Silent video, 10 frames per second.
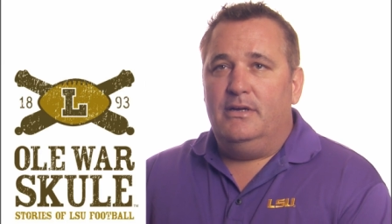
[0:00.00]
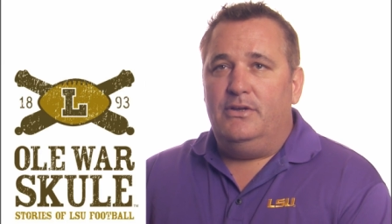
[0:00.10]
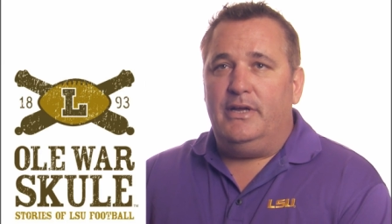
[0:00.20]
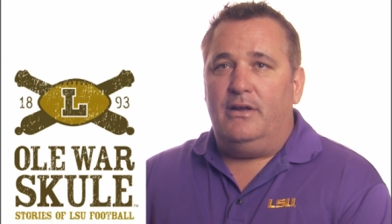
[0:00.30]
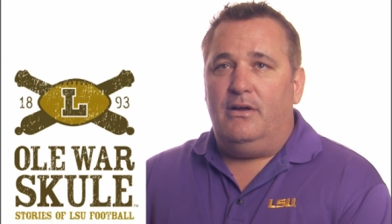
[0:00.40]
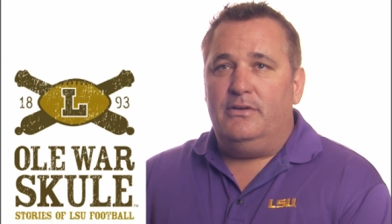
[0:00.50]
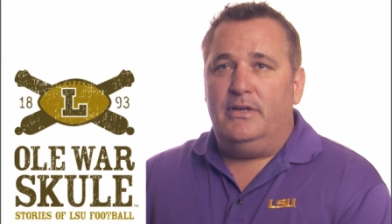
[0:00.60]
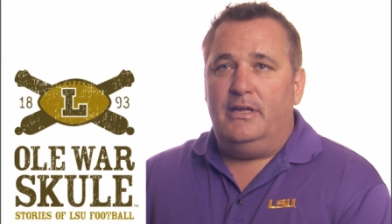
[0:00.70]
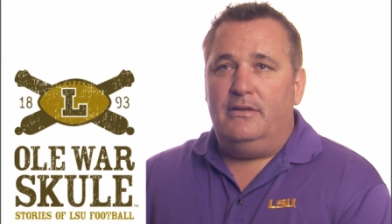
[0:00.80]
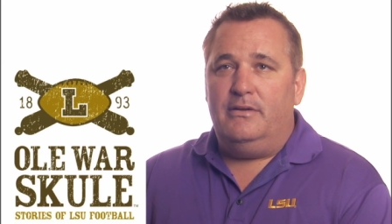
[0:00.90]
you got
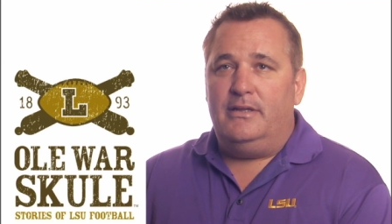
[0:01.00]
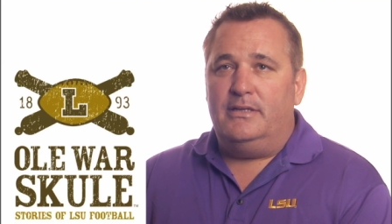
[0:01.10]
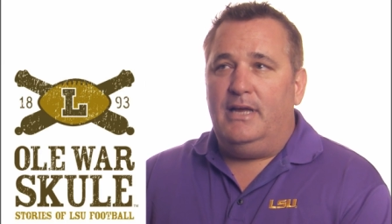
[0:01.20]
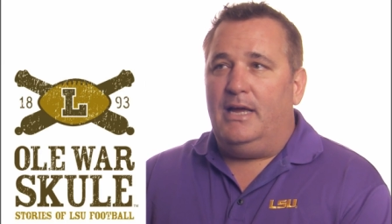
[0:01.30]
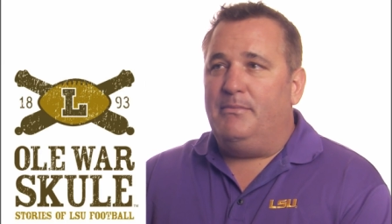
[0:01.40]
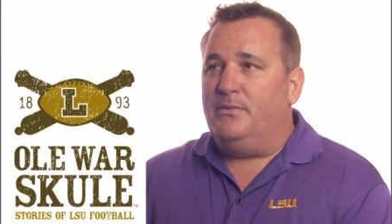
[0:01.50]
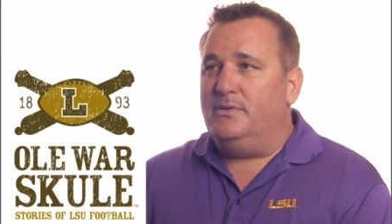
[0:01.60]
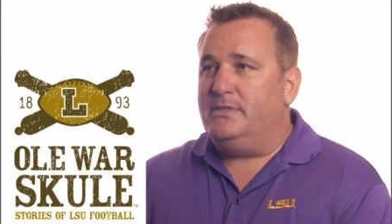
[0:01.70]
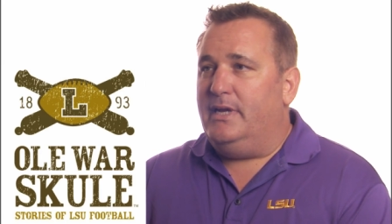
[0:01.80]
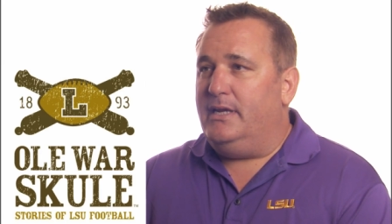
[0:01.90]
at the time it
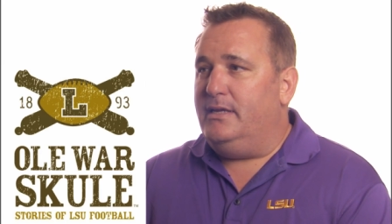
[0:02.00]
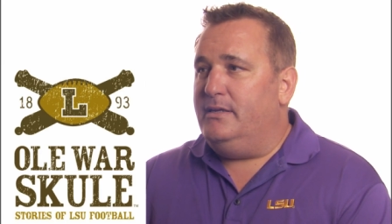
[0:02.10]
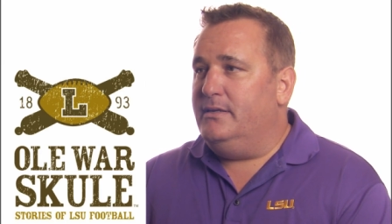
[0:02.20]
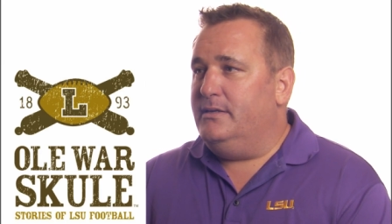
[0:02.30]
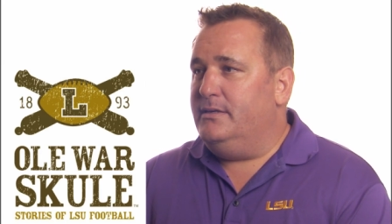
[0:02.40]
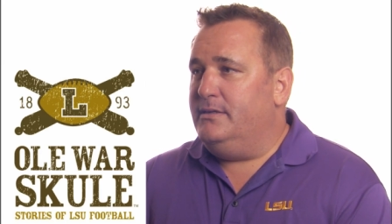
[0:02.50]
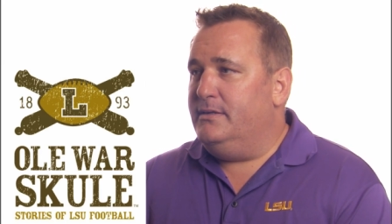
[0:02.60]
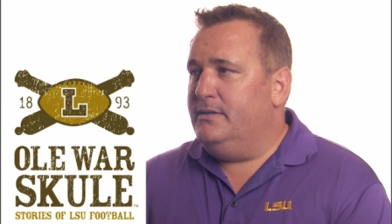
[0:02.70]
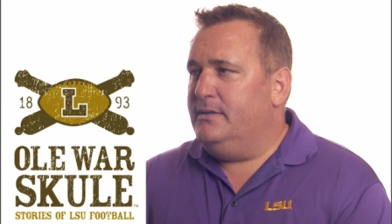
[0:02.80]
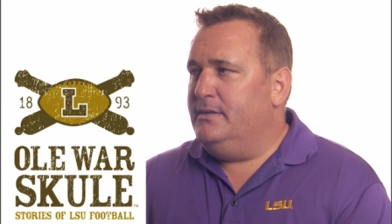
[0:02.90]
was
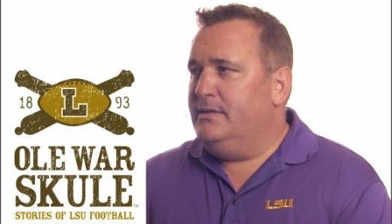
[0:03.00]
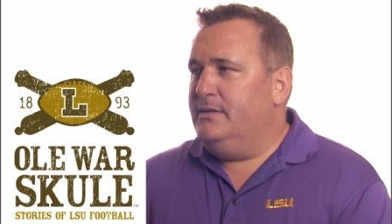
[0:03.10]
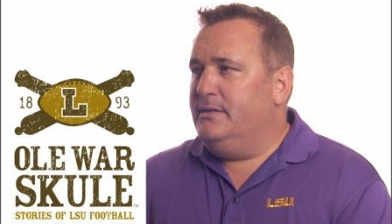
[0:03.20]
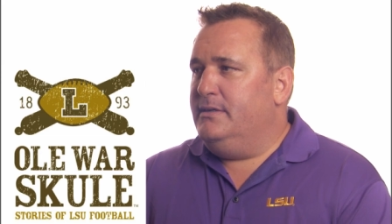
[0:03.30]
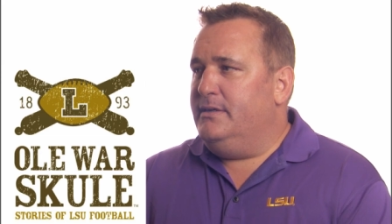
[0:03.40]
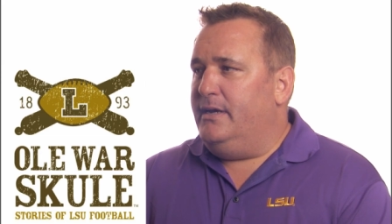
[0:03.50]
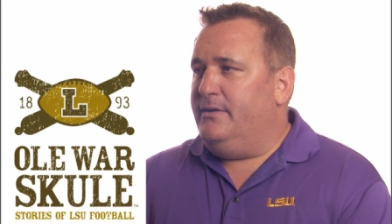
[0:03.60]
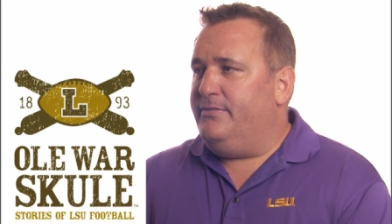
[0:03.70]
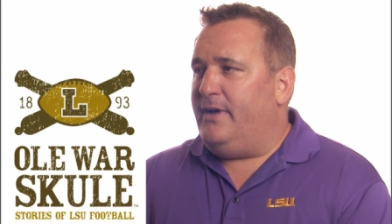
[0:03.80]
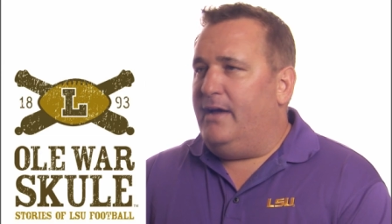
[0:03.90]

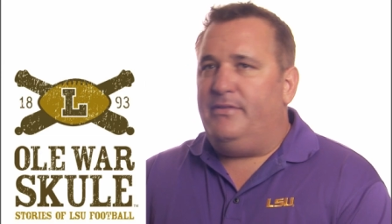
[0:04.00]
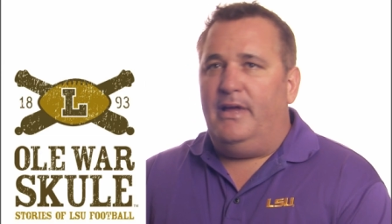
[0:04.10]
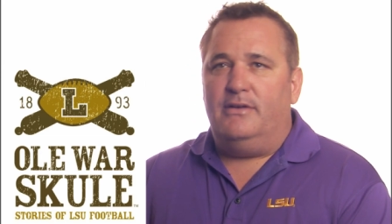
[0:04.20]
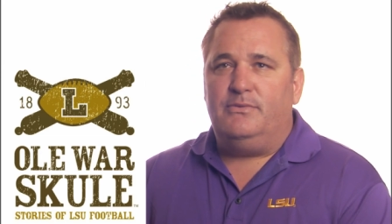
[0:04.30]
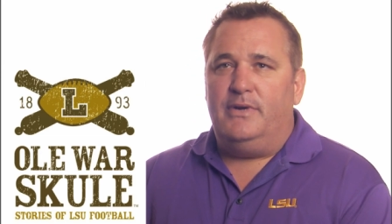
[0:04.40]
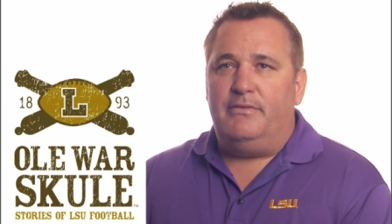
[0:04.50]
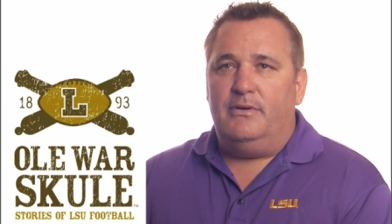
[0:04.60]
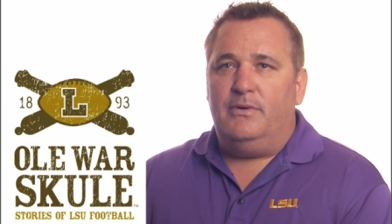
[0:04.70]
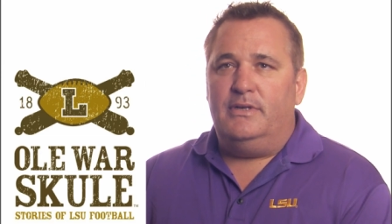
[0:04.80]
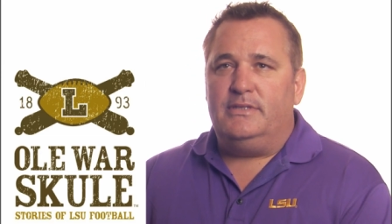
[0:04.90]
85,000, whatever
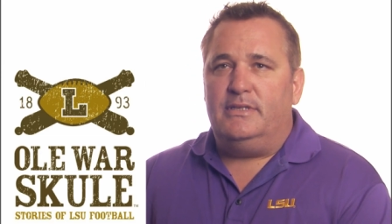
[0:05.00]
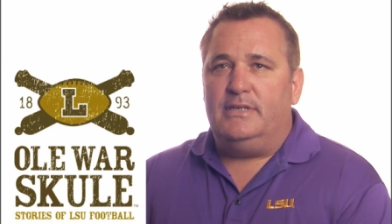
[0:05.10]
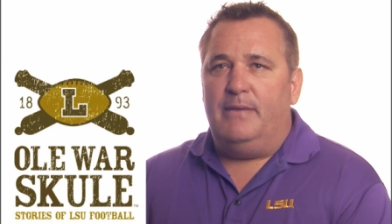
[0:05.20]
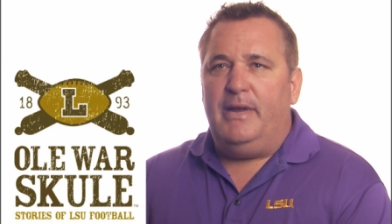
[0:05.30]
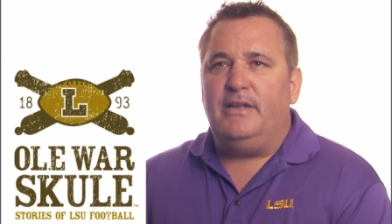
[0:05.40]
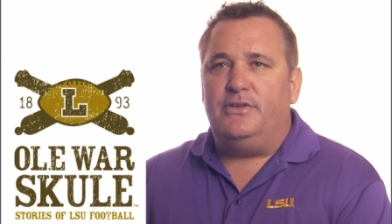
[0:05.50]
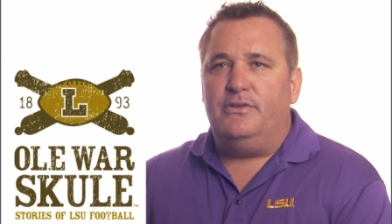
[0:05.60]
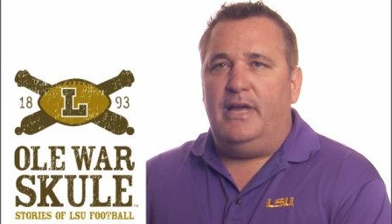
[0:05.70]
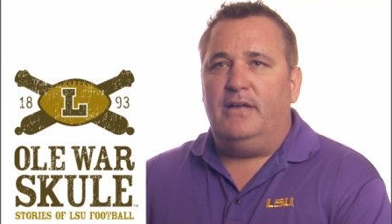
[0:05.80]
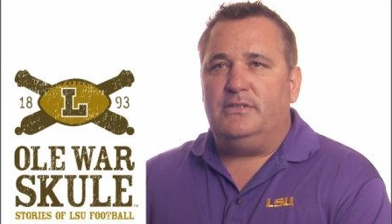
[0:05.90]
it was at the time,
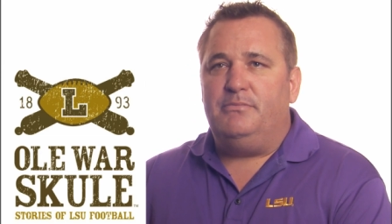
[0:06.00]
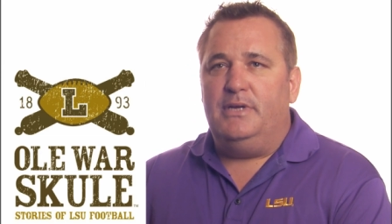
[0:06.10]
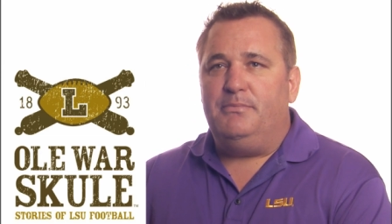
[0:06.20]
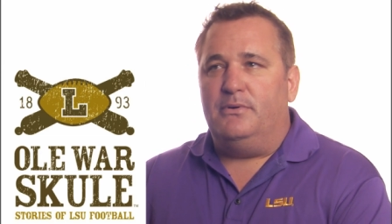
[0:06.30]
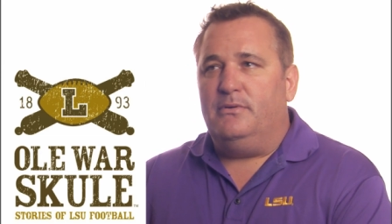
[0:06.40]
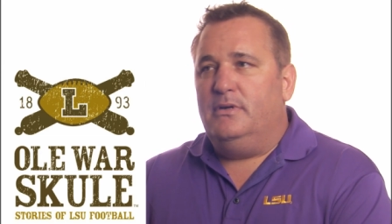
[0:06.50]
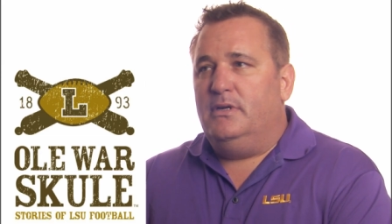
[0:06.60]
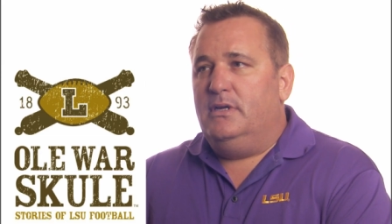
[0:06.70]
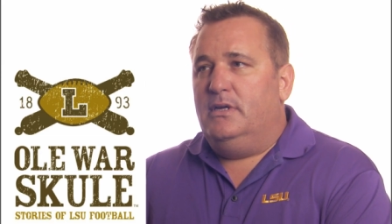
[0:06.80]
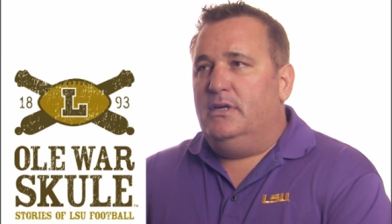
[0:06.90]
82,000 people.
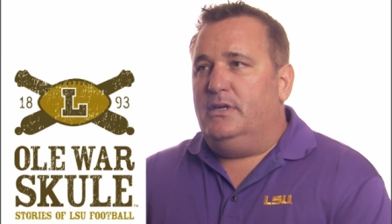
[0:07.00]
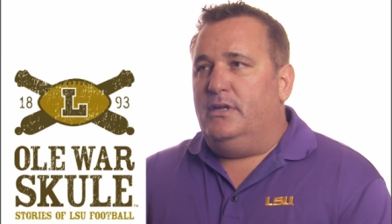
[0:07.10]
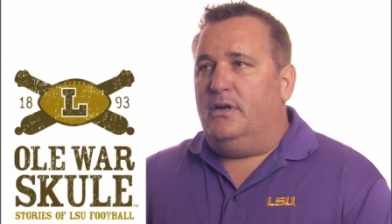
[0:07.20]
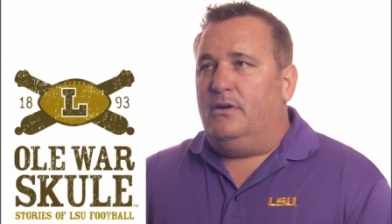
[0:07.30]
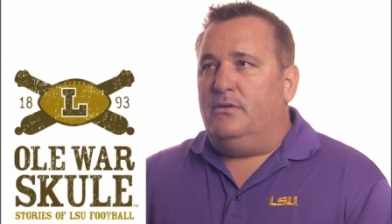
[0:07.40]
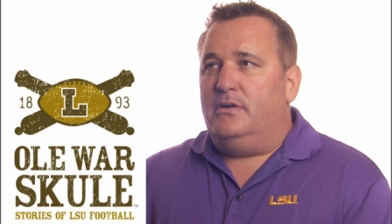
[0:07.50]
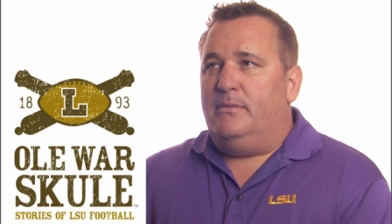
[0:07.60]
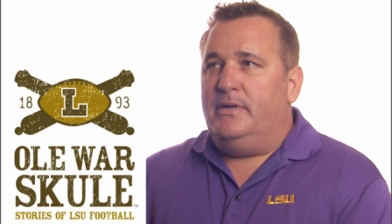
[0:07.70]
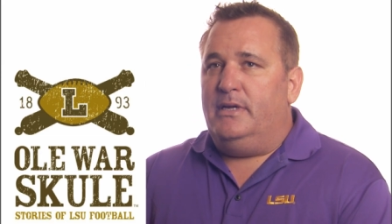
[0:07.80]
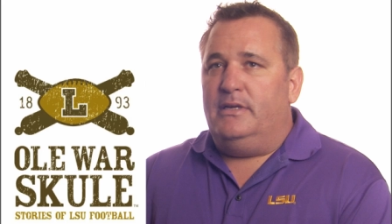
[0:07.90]
You know,
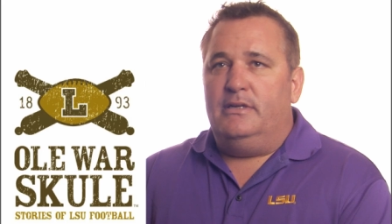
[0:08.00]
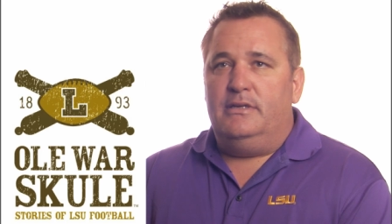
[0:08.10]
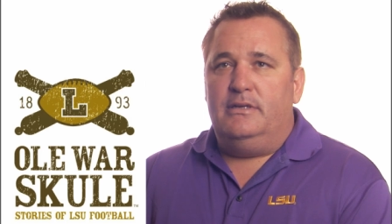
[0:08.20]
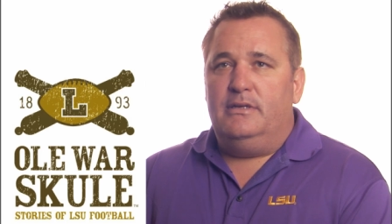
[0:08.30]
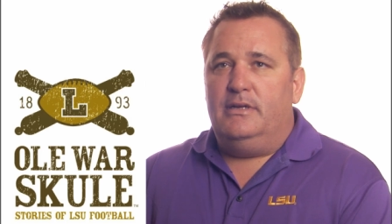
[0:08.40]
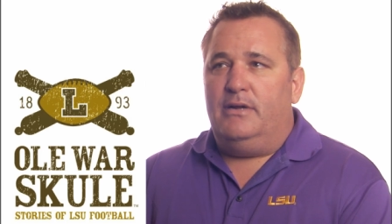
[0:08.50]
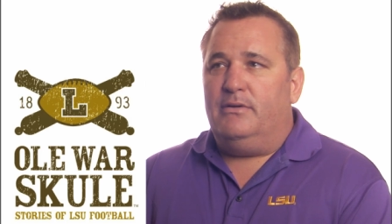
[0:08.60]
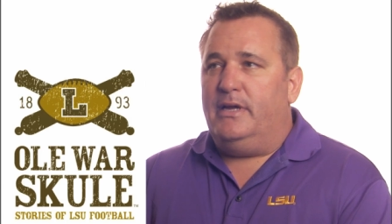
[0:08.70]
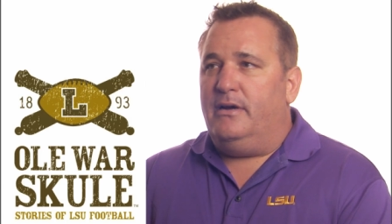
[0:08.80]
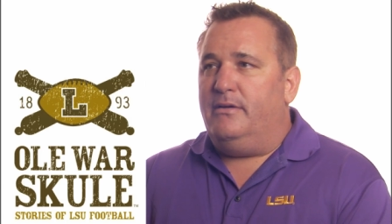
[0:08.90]
I mean, I
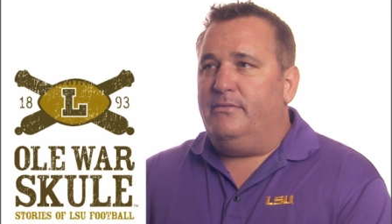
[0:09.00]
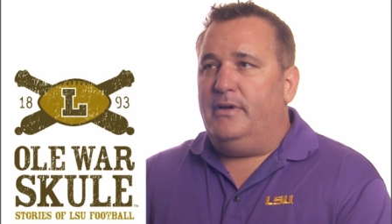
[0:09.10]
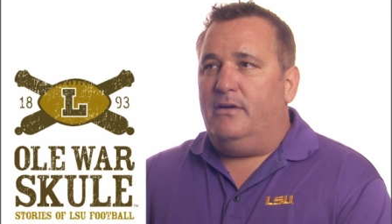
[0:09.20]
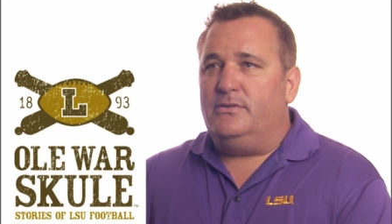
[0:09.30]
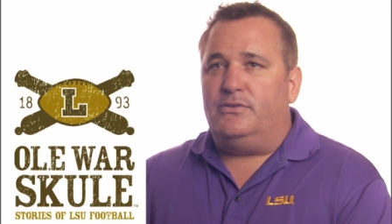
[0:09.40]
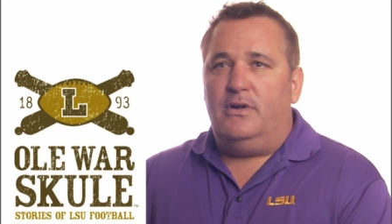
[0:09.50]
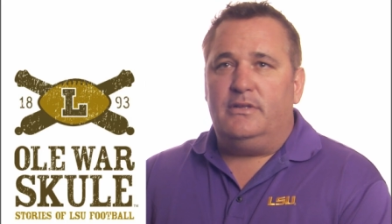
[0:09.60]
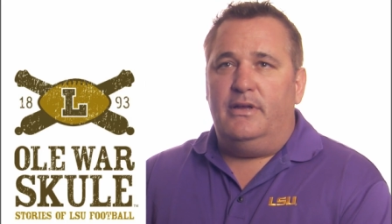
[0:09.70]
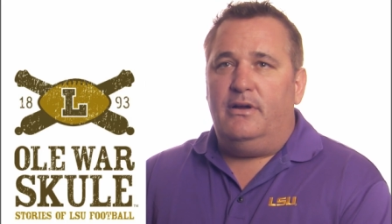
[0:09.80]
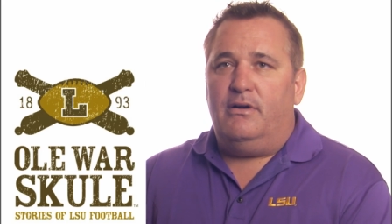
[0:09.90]
don't care how
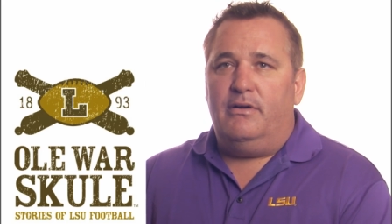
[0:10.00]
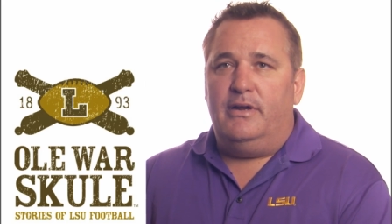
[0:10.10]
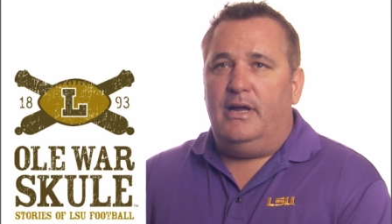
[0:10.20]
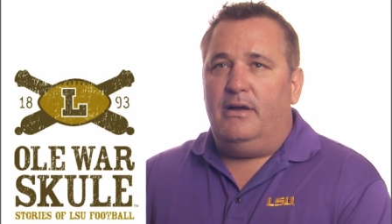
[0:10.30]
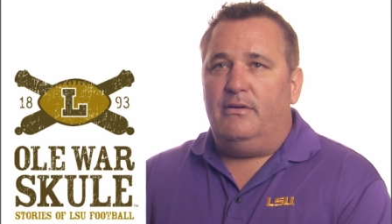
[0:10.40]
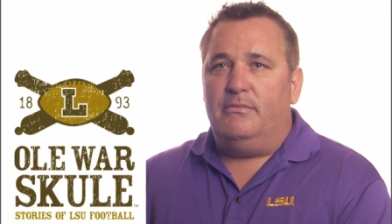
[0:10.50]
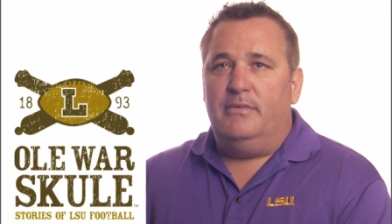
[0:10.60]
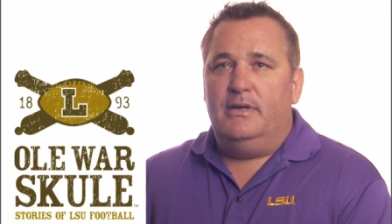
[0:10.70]
drunk they are and how,